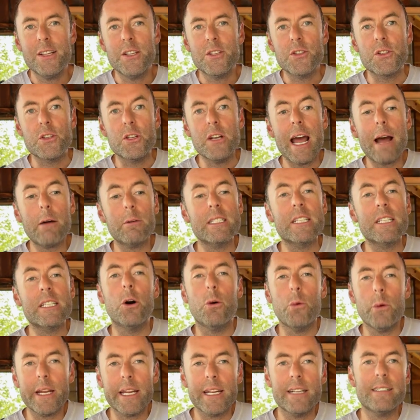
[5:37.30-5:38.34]
So now it's
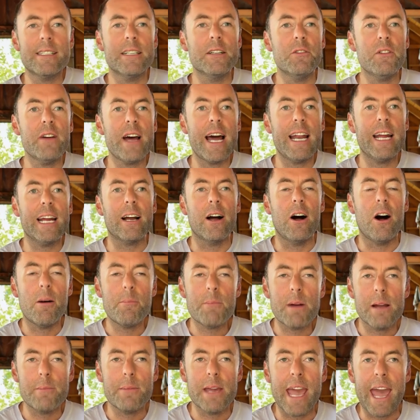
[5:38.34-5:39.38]
going into Navattic on
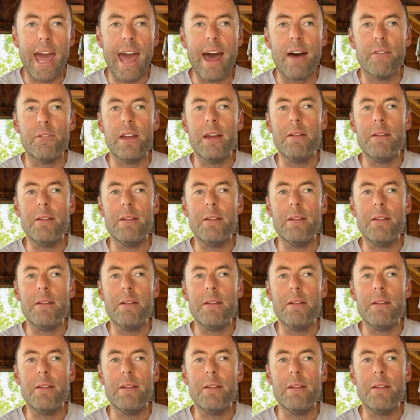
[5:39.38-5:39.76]
my behalf